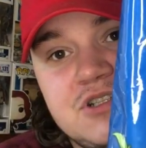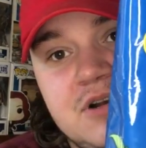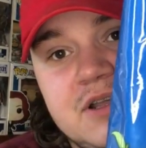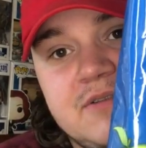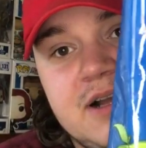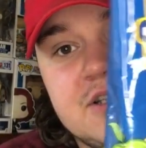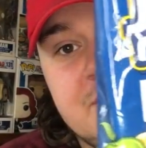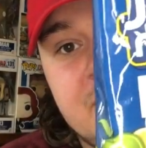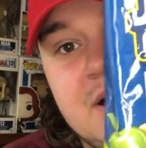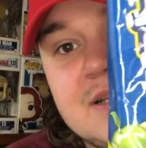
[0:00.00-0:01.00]
Jolly
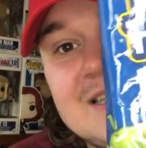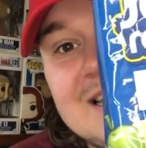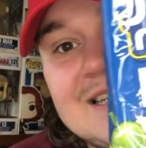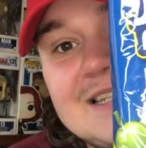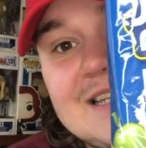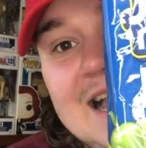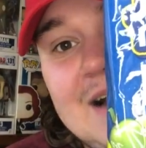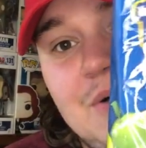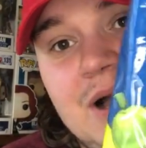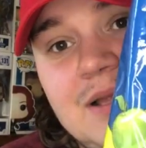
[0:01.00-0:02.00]
Rancher Bites
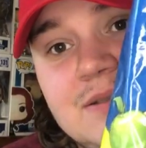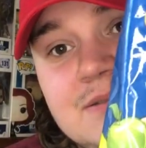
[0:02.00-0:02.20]
Sour.